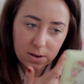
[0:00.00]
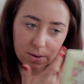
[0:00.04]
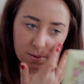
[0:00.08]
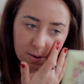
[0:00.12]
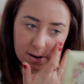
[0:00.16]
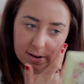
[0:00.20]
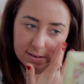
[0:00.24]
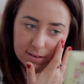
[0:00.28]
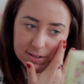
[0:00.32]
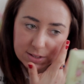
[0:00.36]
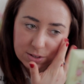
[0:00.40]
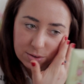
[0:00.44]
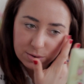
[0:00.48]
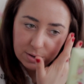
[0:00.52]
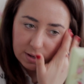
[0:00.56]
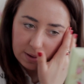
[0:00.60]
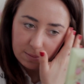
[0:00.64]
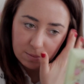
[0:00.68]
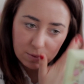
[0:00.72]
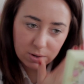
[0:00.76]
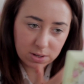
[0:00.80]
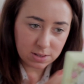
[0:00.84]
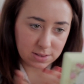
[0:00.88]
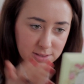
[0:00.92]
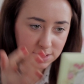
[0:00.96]
Whereas
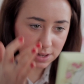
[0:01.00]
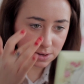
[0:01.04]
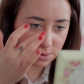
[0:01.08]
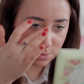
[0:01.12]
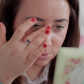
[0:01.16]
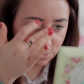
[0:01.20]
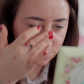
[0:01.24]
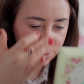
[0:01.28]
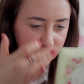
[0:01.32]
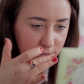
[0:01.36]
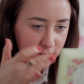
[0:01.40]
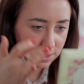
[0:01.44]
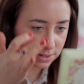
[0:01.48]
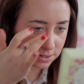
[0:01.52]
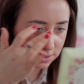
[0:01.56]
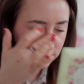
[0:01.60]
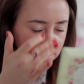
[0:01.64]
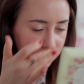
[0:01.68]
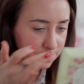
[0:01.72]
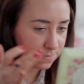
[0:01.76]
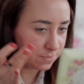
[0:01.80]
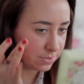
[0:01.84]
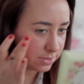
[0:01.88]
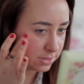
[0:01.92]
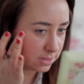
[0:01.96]
cream ones, I don't
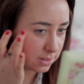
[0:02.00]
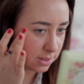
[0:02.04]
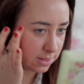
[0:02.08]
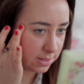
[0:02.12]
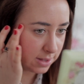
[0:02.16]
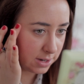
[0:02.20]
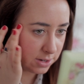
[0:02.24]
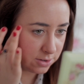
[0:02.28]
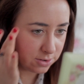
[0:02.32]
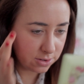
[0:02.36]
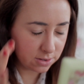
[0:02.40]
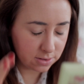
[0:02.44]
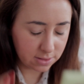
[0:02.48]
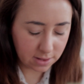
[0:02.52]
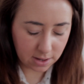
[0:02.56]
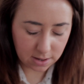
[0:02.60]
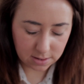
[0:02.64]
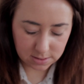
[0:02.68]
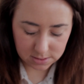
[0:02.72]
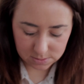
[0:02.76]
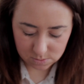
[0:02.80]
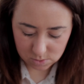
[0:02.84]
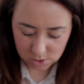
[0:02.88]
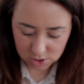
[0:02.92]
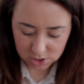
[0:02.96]
feel that they do
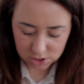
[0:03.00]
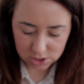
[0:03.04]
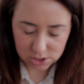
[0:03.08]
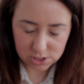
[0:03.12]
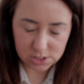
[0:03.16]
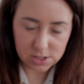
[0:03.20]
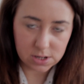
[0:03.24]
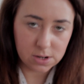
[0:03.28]
that as much.